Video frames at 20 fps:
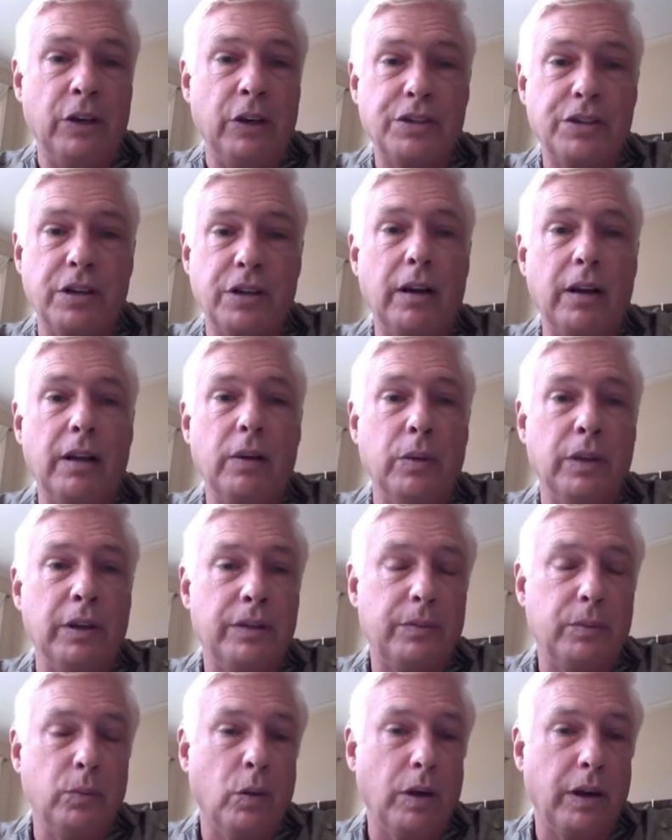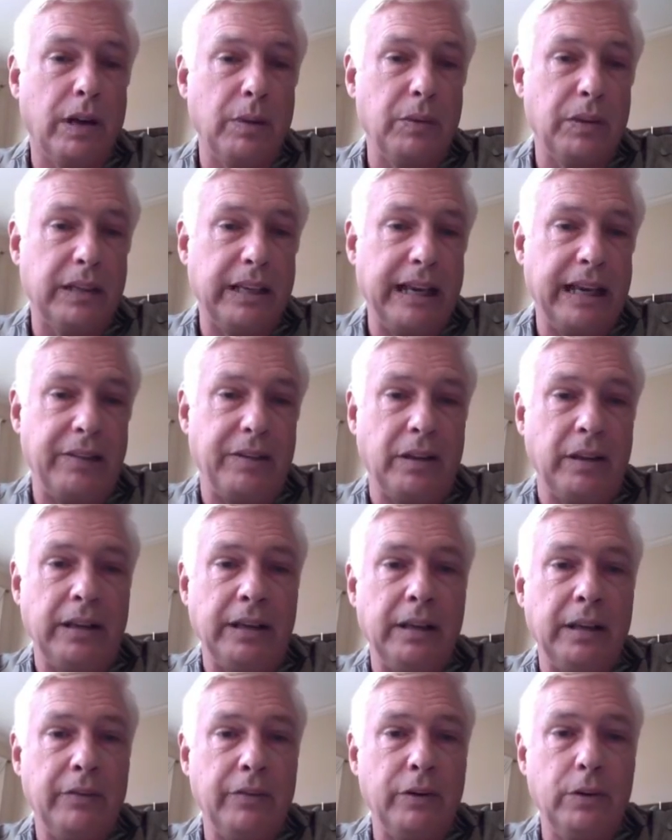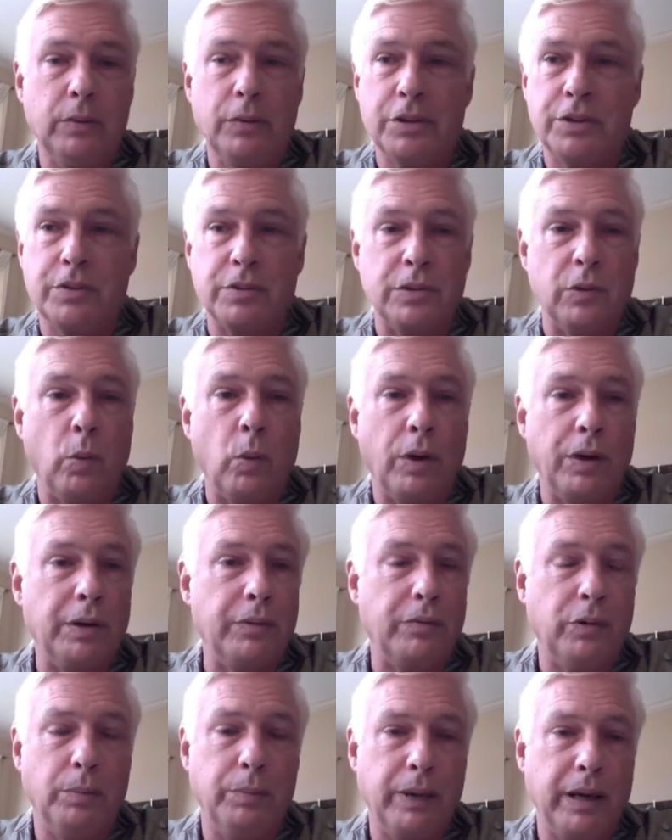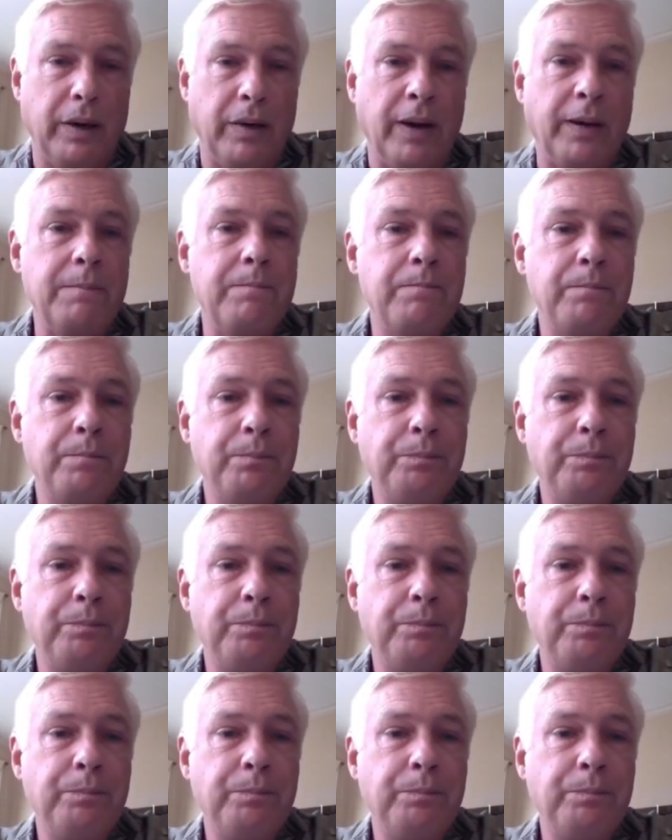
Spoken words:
starting with working with Kathy Lee Gifford, which was a wonderful pairing,